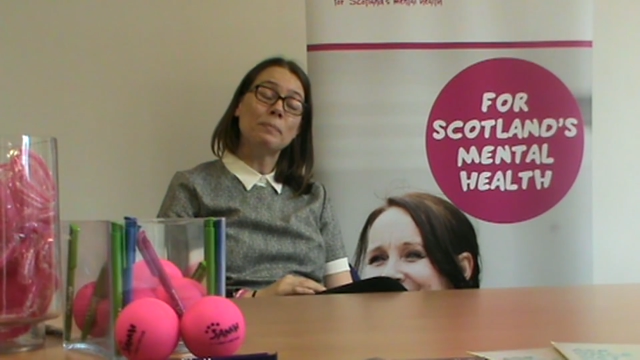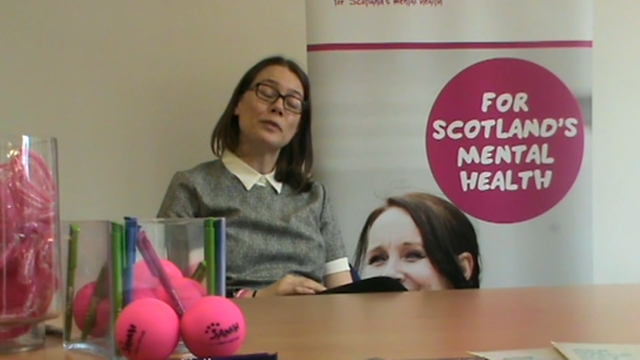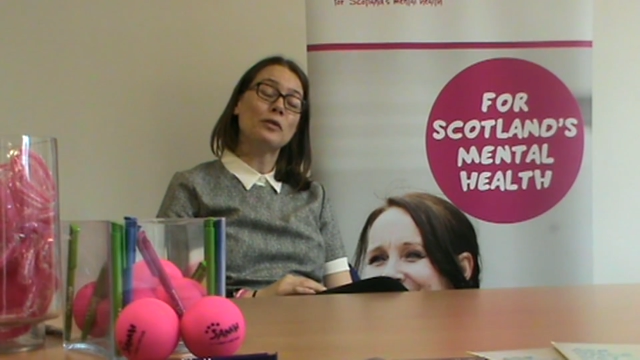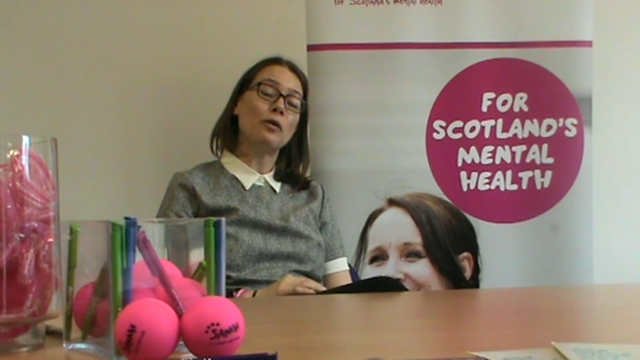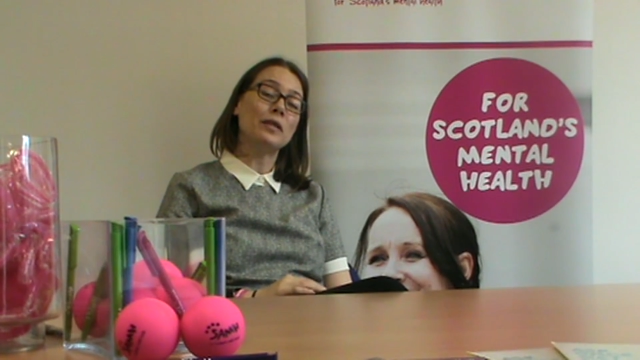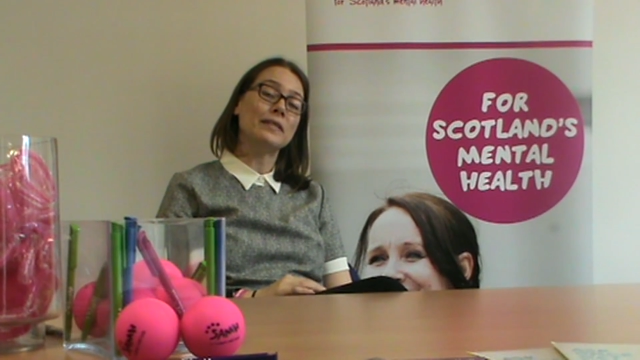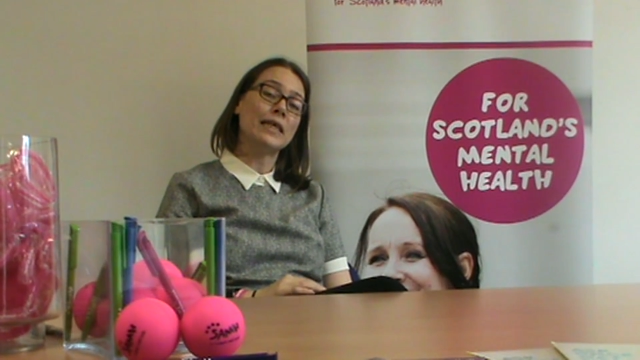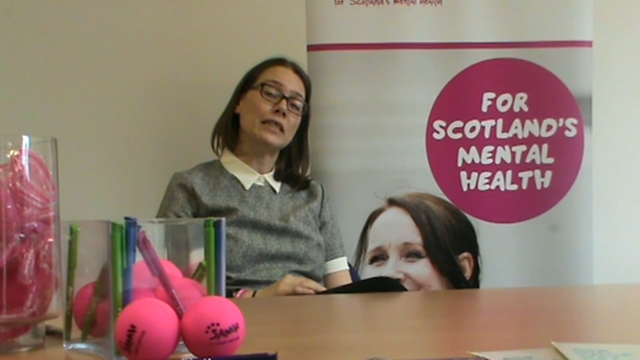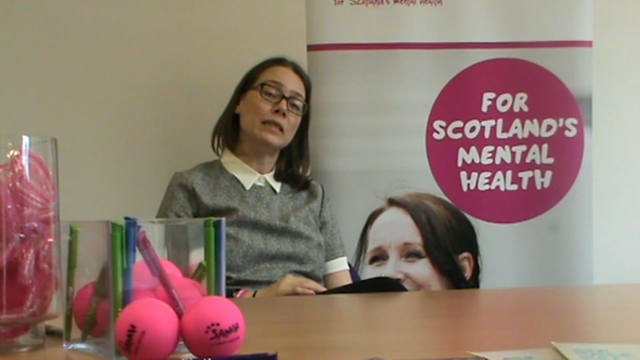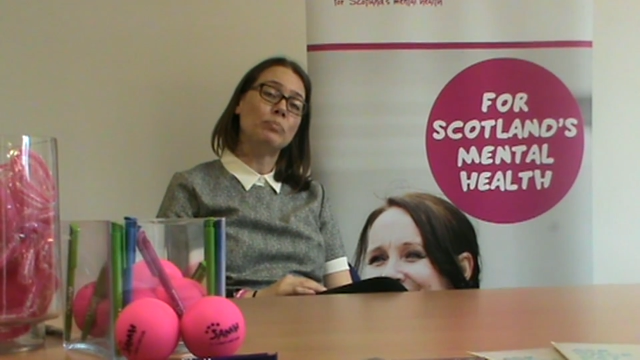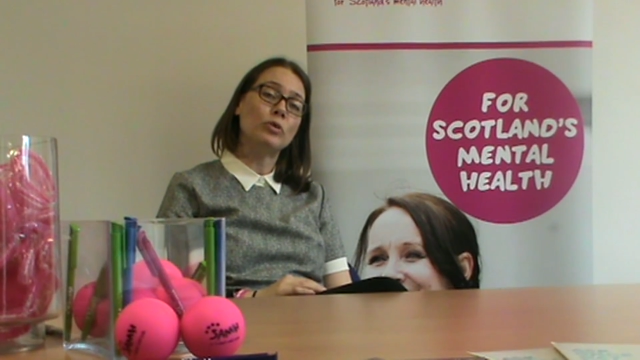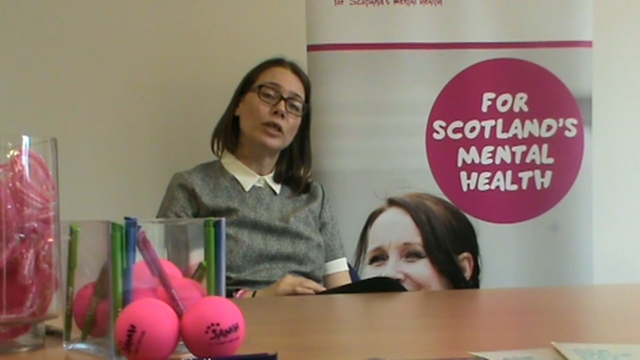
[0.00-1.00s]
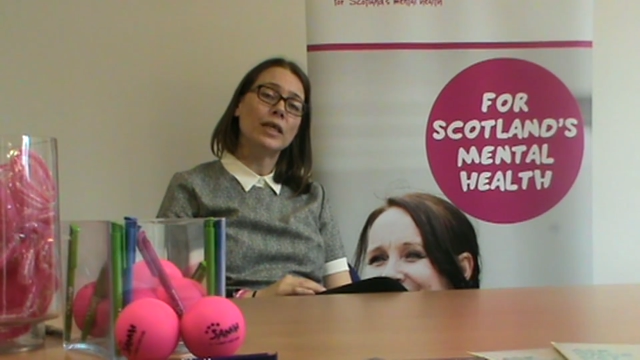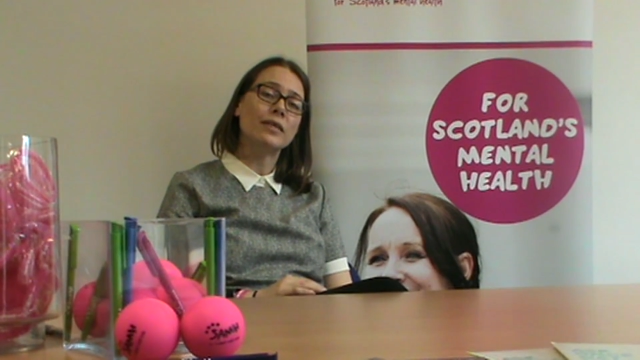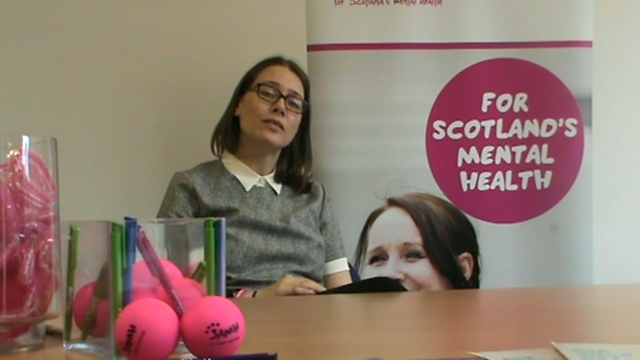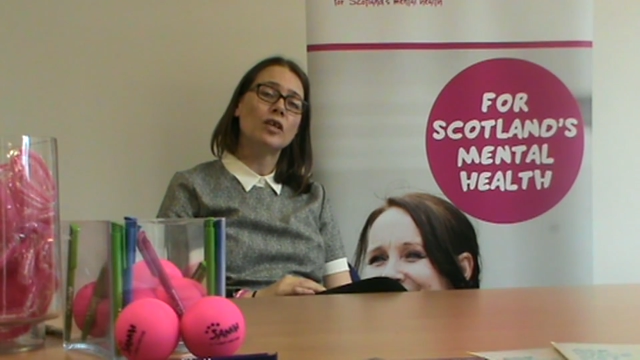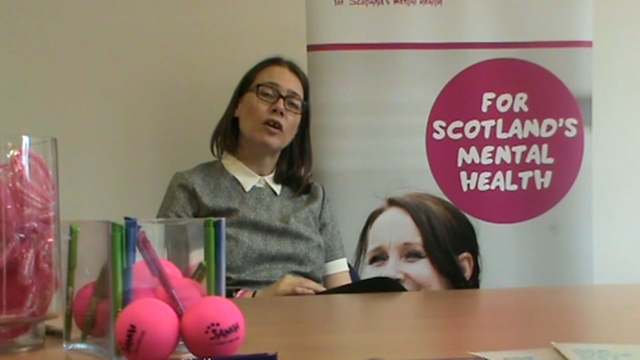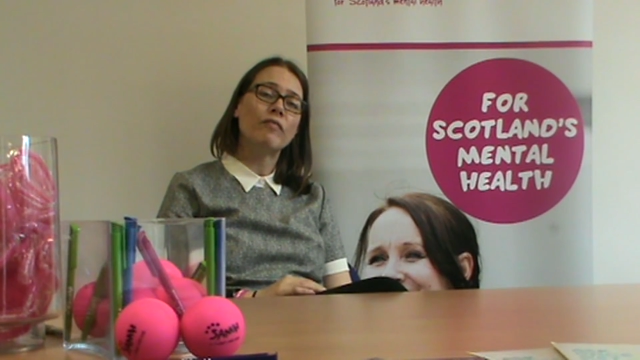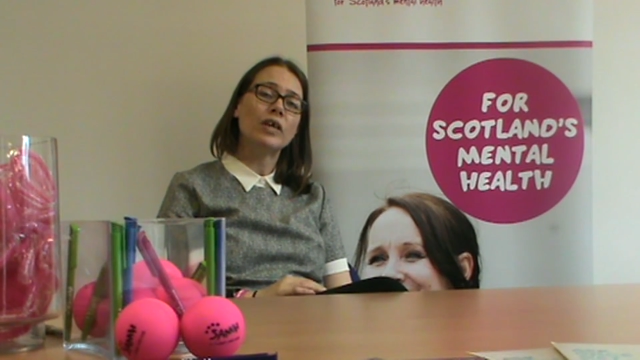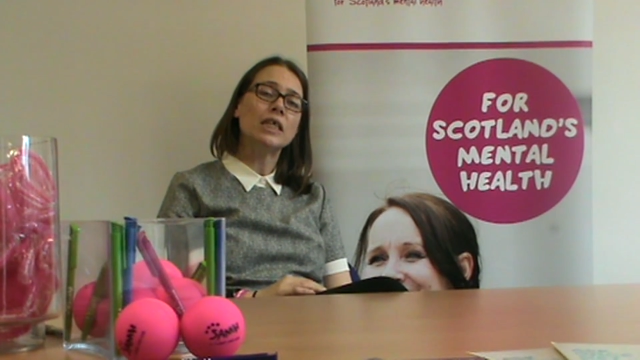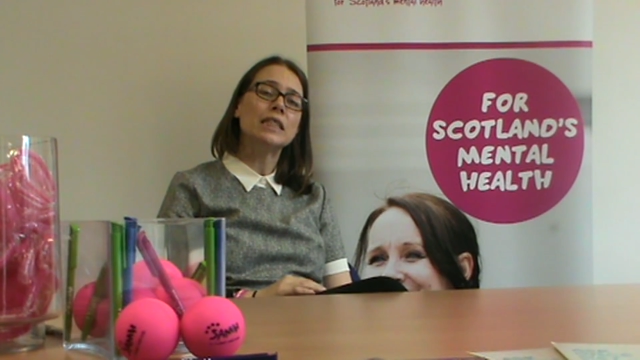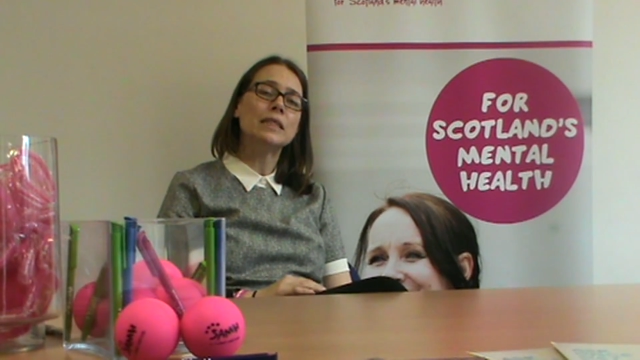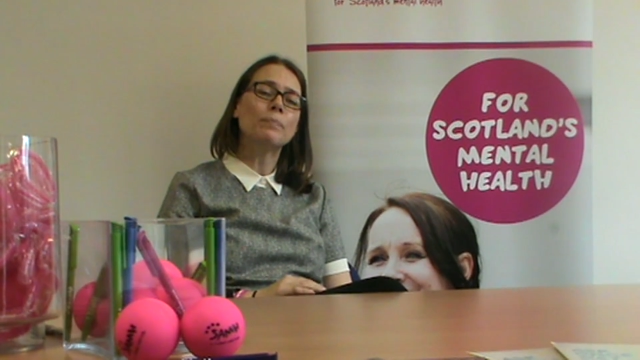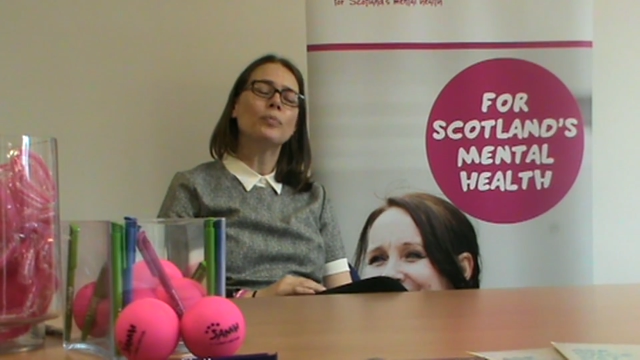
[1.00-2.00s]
Scotland's anti-bullying service.